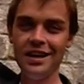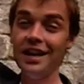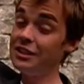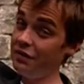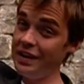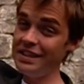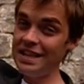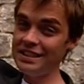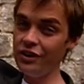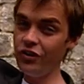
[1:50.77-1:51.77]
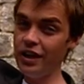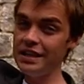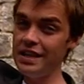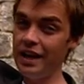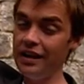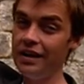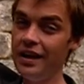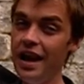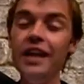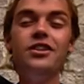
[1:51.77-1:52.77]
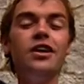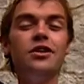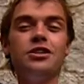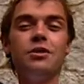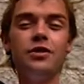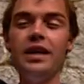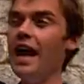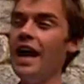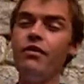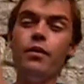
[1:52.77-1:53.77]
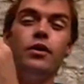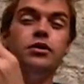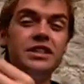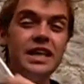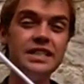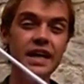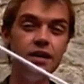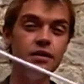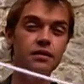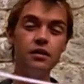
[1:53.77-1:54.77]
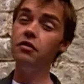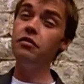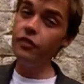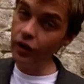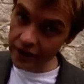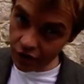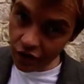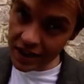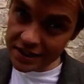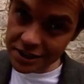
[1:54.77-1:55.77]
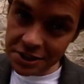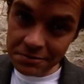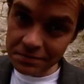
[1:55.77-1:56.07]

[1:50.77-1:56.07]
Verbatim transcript: It's a fantastic trick, isn't it? And do you know something? Everyone who sees it fully agrees.